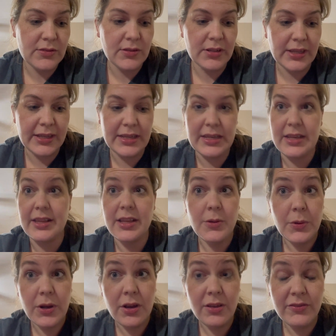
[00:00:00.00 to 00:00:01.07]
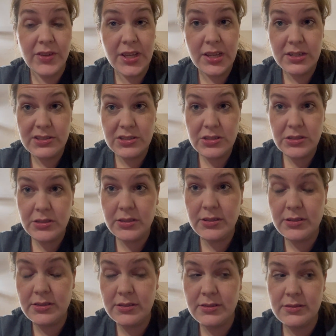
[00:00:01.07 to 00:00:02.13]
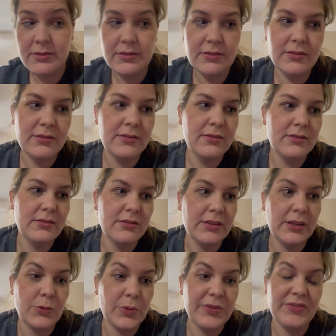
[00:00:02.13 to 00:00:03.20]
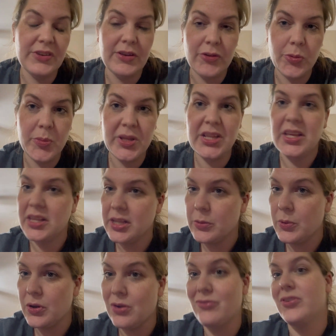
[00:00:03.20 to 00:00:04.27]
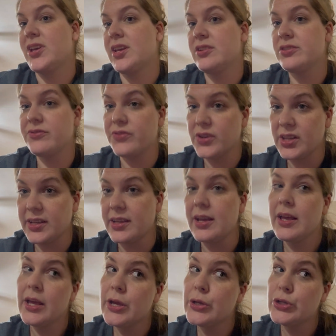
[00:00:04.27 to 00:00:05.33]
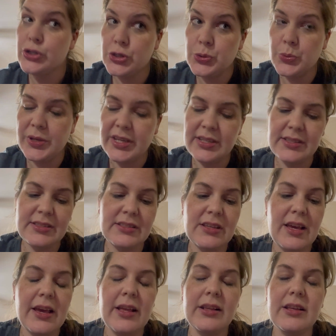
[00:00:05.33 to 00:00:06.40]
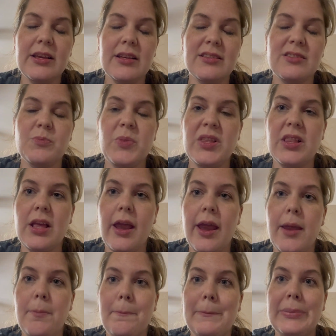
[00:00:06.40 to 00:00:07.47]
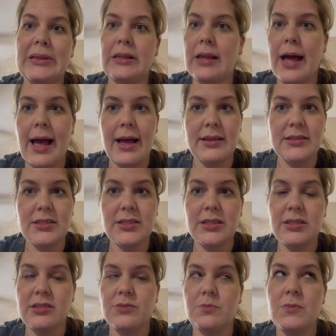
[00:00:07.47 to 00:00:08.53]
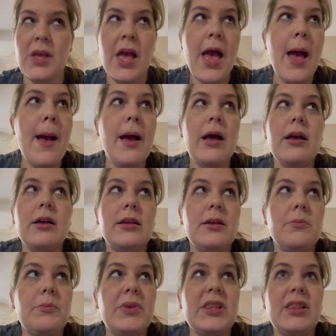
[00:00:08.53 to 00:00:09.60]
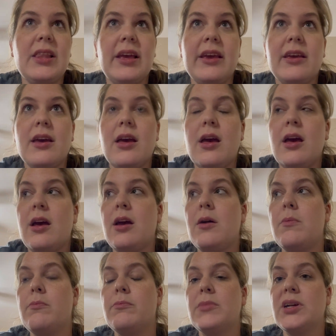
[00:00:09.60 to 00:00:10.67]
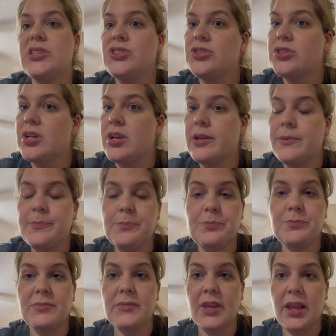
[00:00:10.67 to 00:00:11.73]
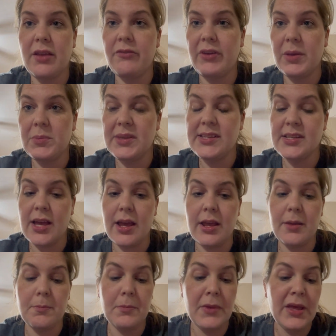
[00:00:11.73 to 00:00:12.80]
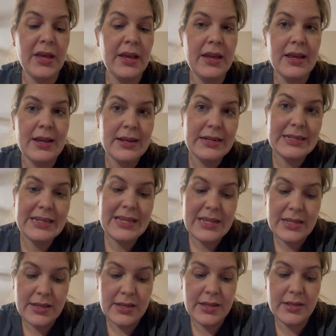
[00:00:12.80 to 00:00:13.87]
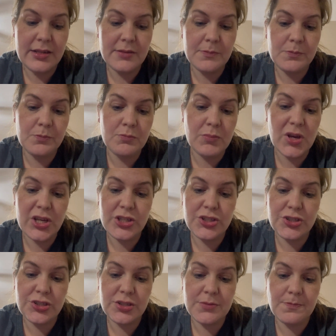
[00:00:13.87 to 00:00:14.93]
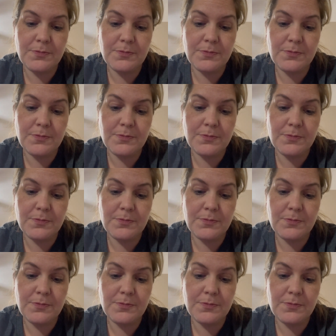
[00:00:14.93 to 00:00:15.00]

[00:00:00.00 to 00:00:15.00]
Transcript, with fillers: or, like, anywhere on vacation. Like, we've never been anywhere on vacation for, like, two weeks and it's been a blast. It's been like much family time needed, much,